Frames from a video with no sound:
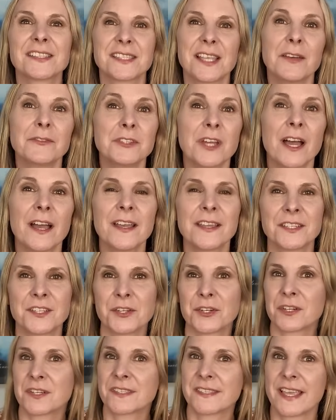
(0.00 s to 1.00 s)
a self-taught
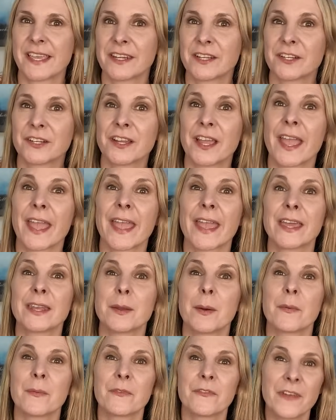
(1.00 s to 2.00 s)
interior designer
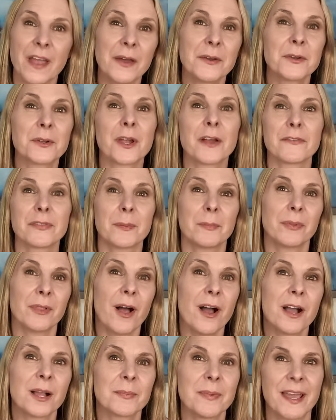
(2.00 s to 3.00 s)
and founder of the
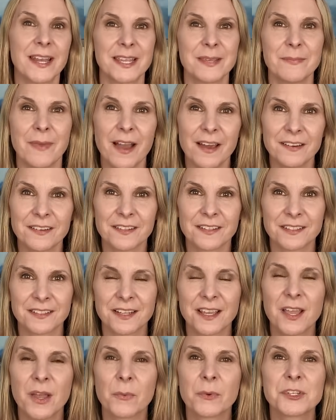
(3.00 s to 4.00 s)
blog Penny
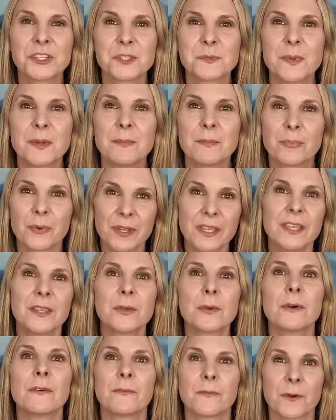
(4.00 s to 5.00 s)
Modern, which has been bringing
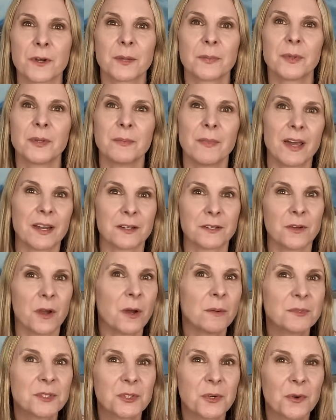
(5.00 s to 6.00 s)
you affordable modern
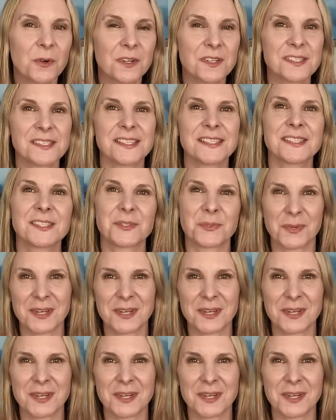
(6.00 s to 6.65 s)
home decor since